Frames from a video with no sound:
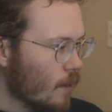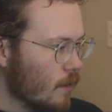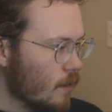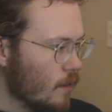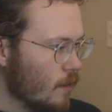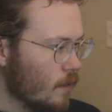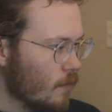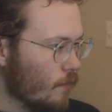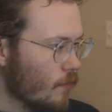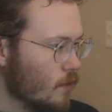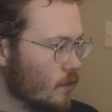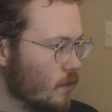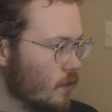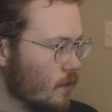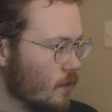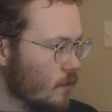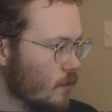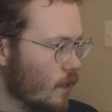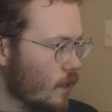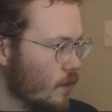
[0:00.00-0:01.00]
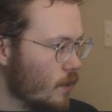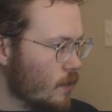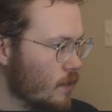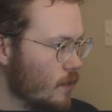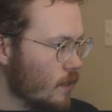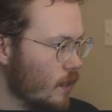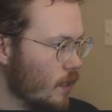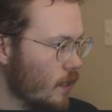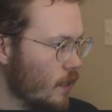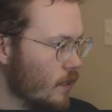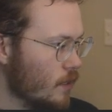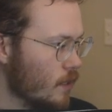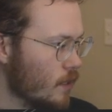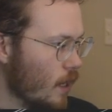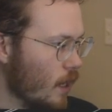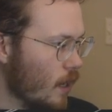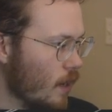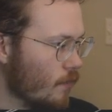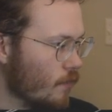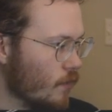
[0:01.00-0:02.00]
First thing you'll notice is
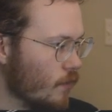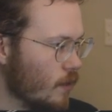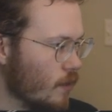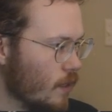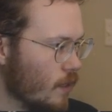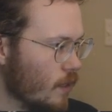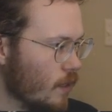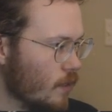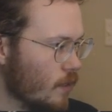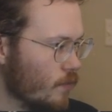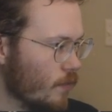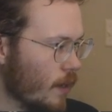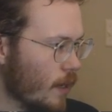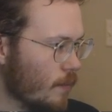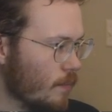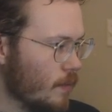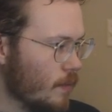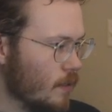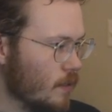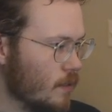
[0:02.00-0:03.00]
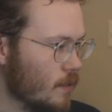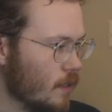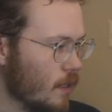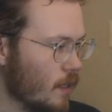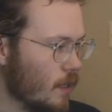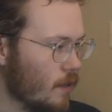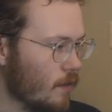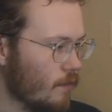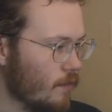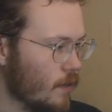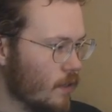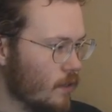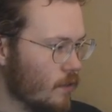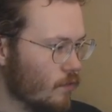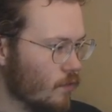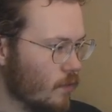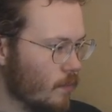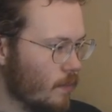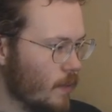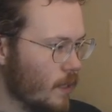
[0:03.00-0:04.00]
everything is wrapped inside of this
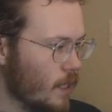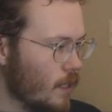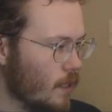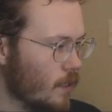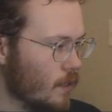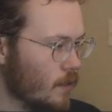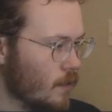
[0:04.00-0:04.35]
repeat